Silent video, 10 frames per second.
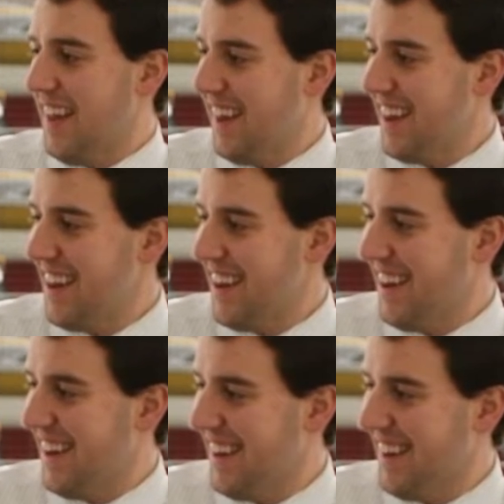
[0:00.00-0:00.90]

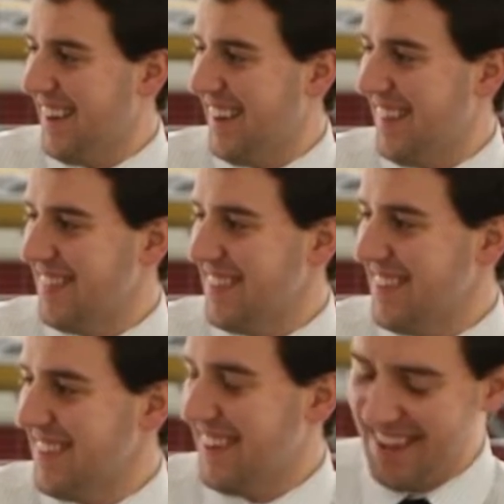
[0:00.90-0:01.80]

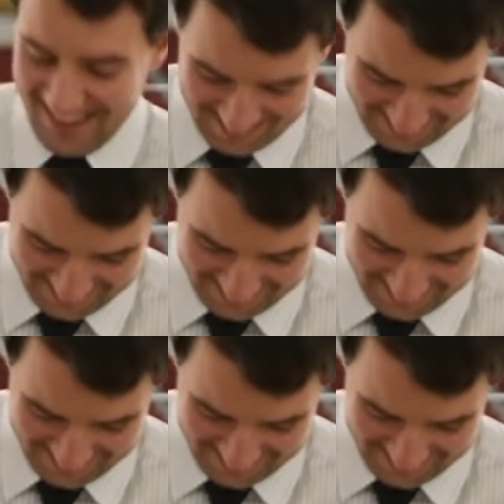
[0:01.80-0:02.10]
[no speech]